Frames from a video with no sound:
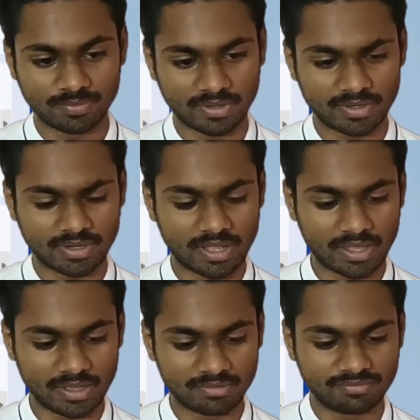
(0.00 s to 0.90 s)
bar
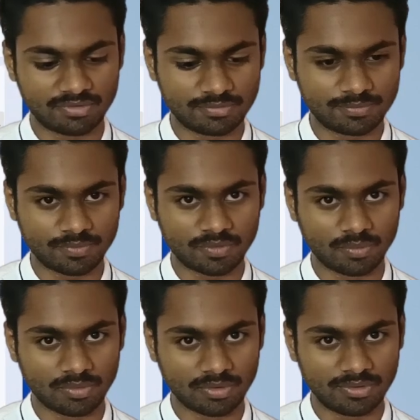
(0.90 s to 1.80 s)
and search for
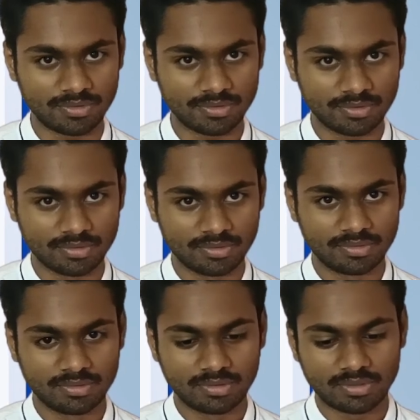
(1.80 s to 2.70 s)
Word
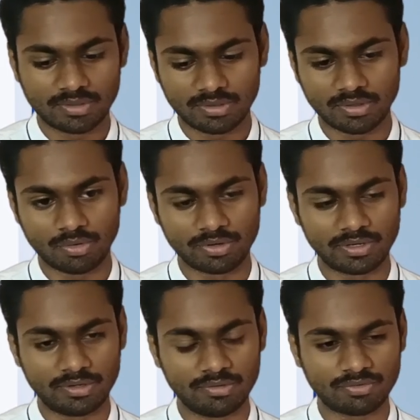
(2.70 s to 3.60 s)
or
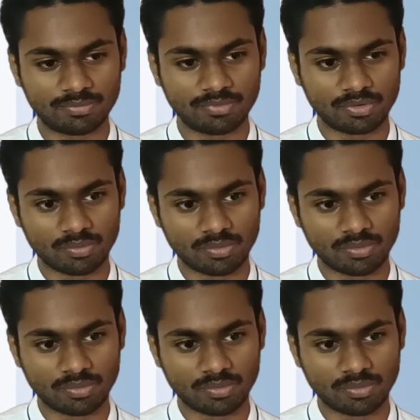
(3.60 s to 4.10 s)
any software you